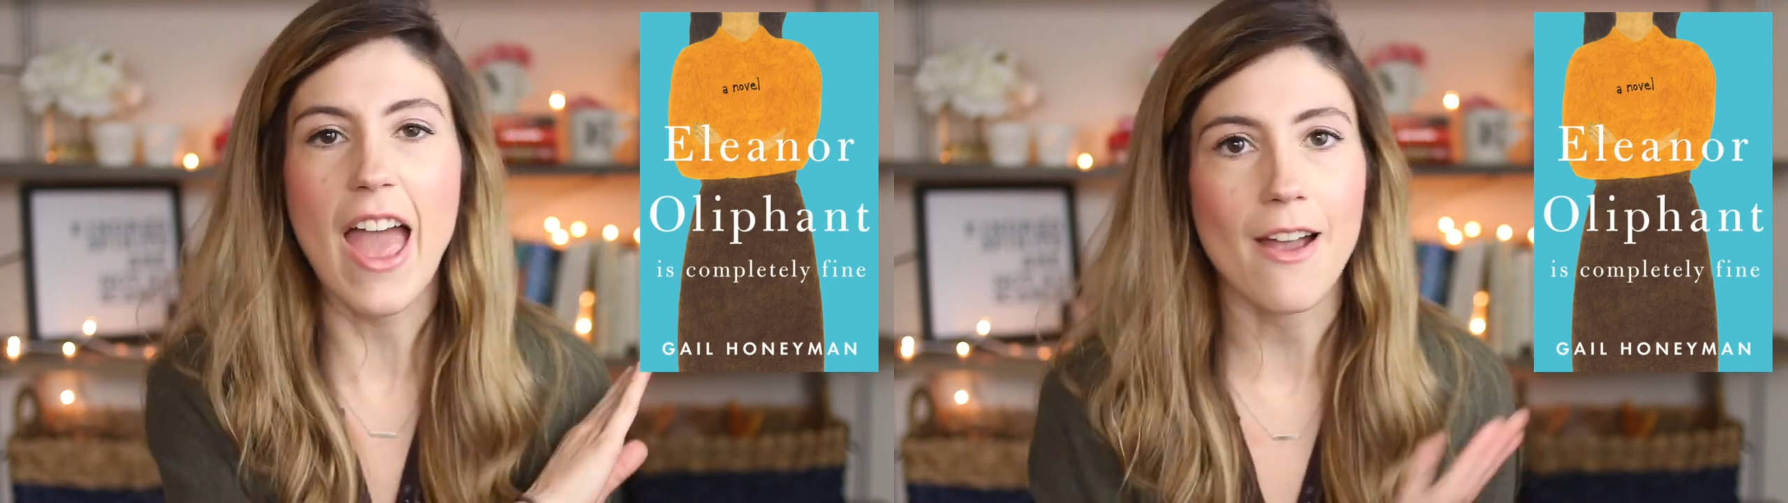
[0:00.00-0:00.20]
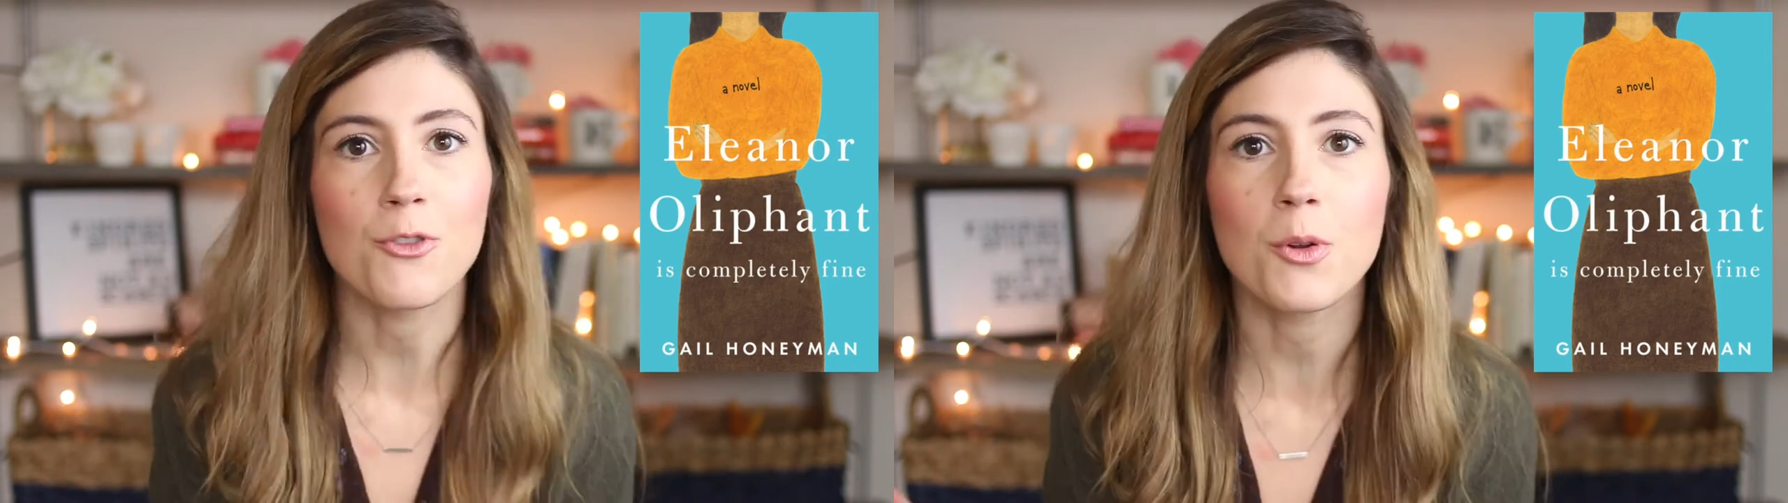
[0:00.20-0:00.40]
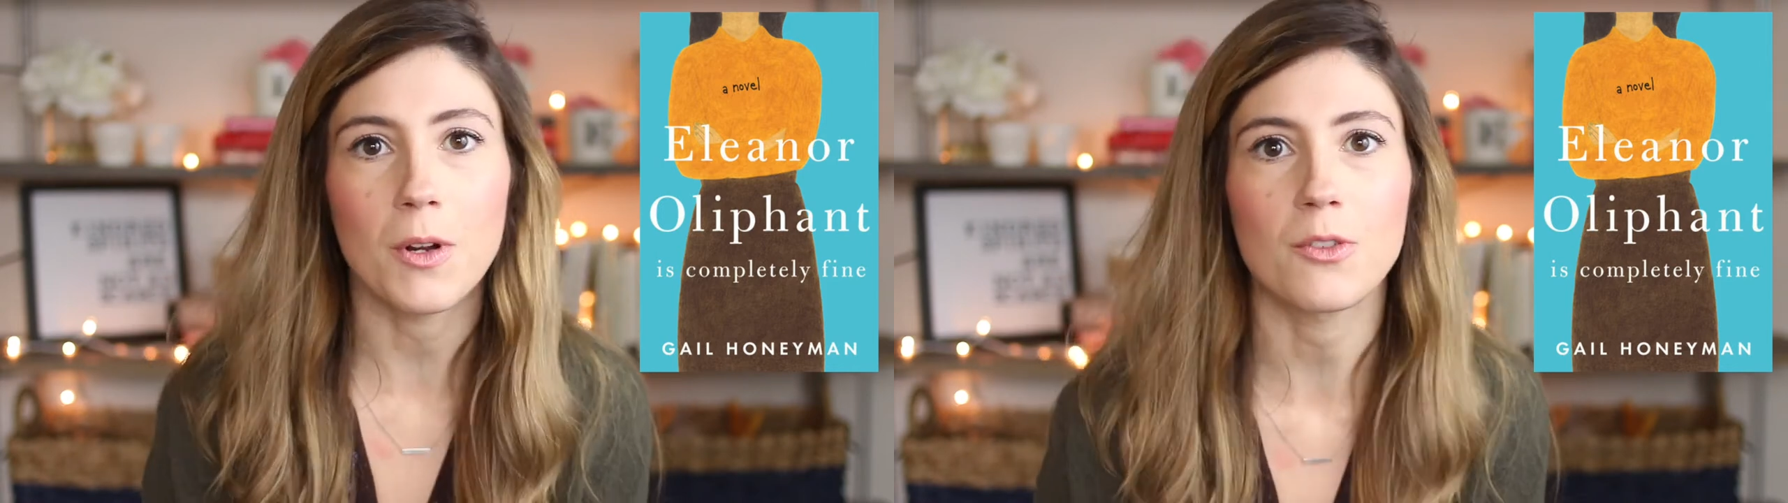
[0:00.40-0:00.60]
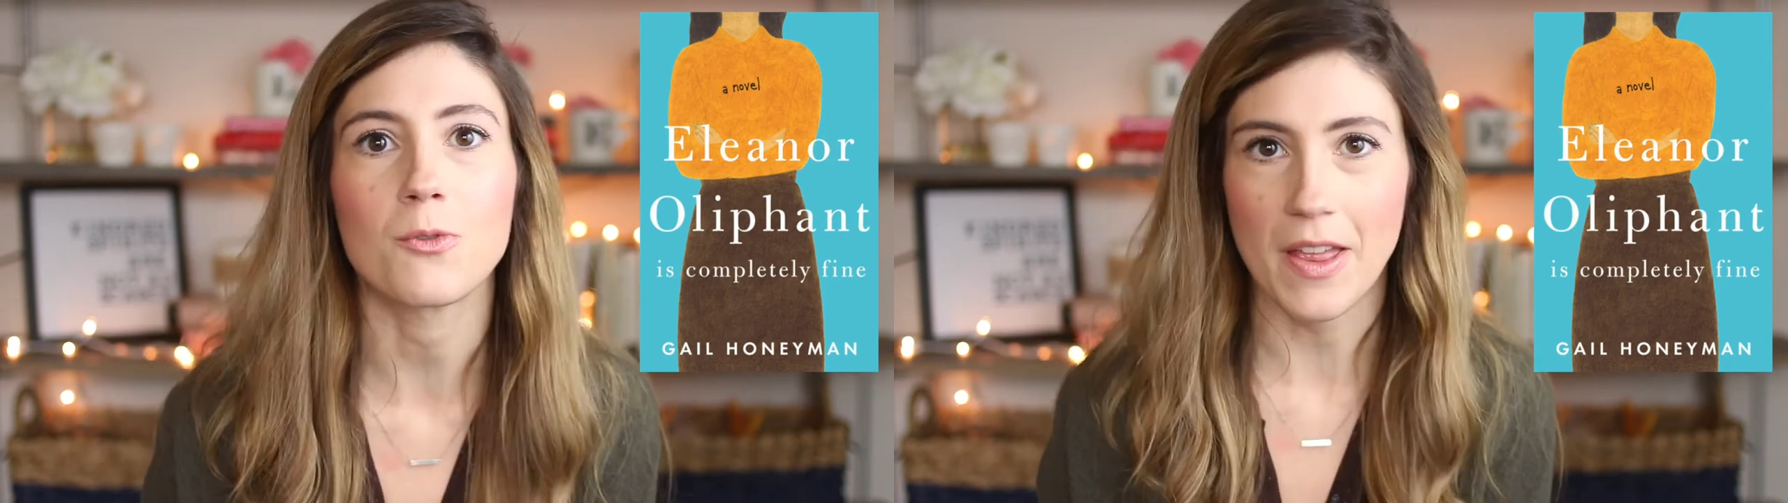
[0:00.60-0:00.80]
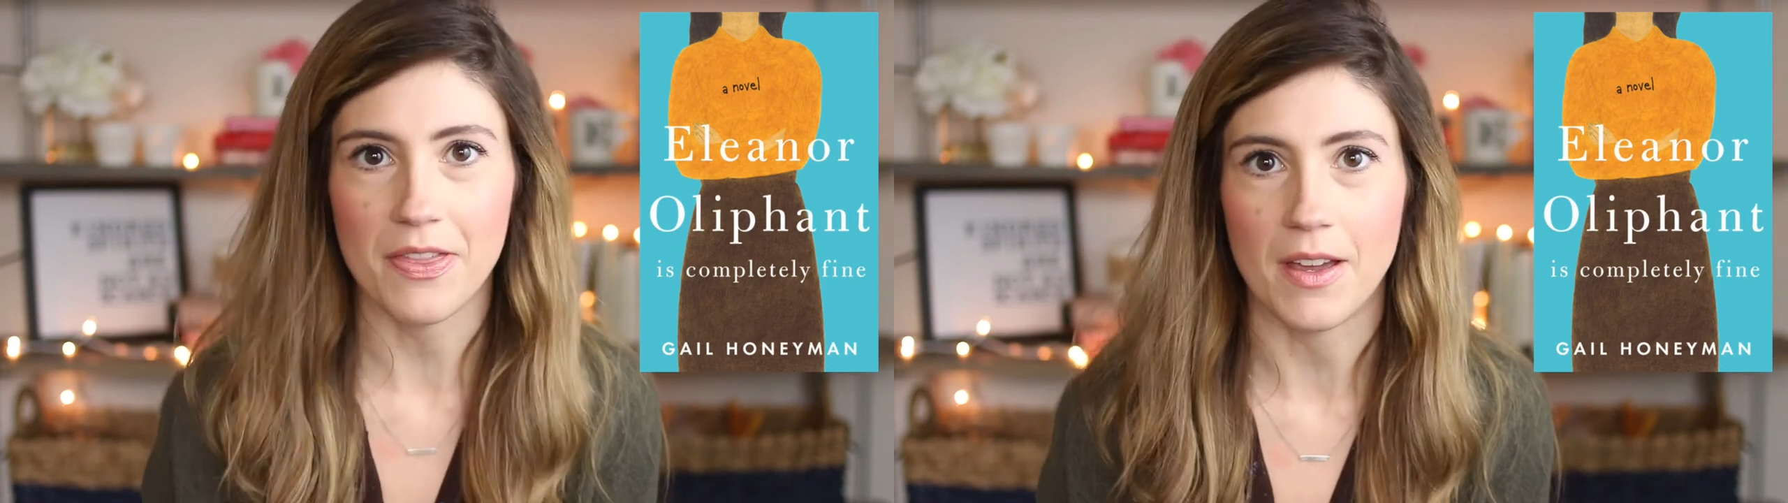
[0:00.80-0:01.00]
everyone
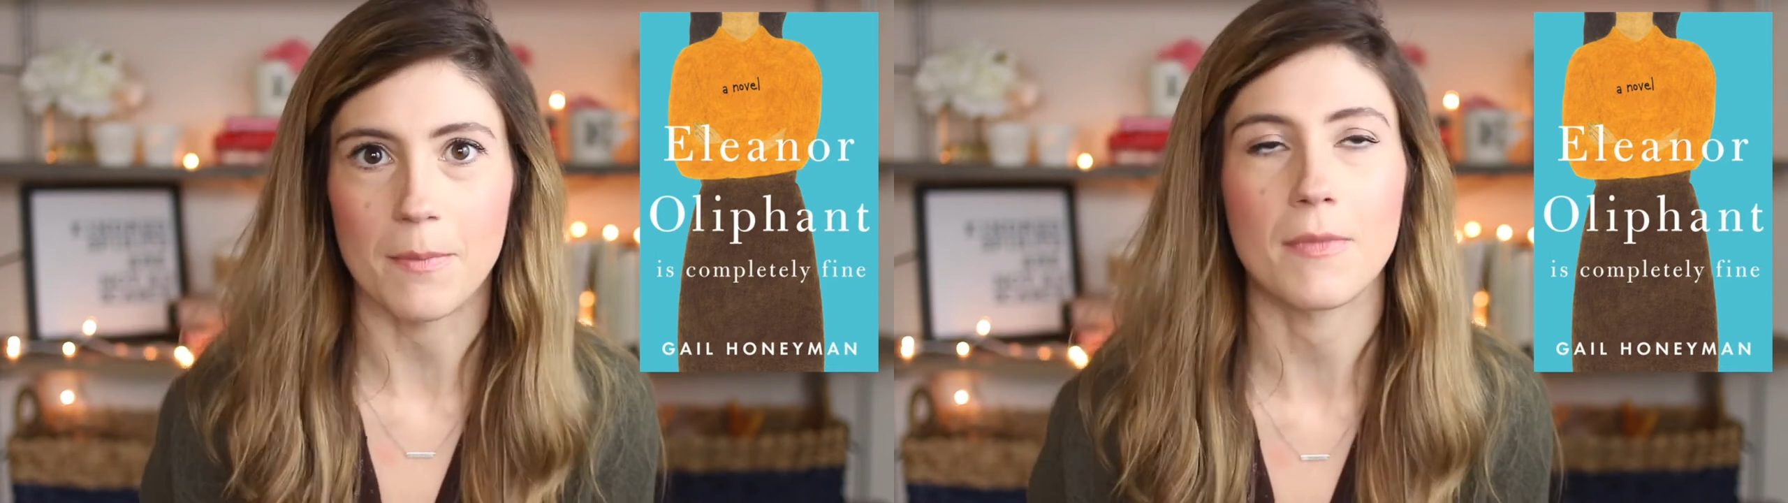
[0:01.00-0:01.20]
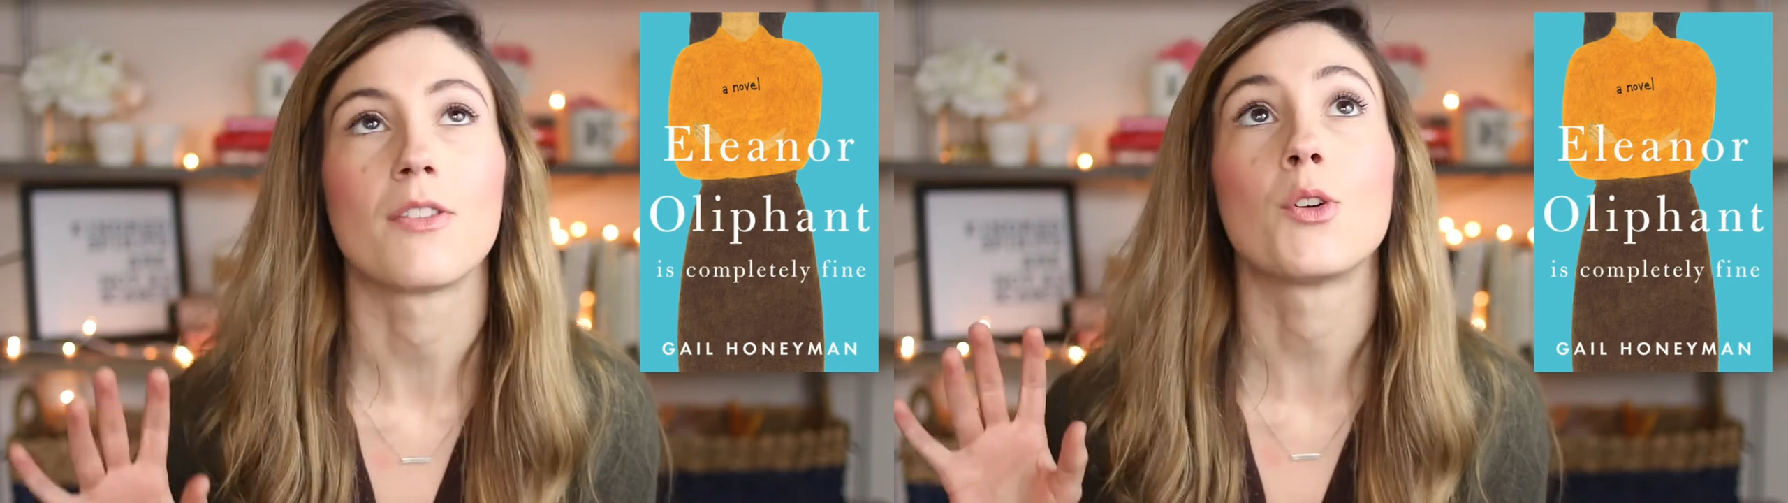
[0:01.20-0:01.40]
read them,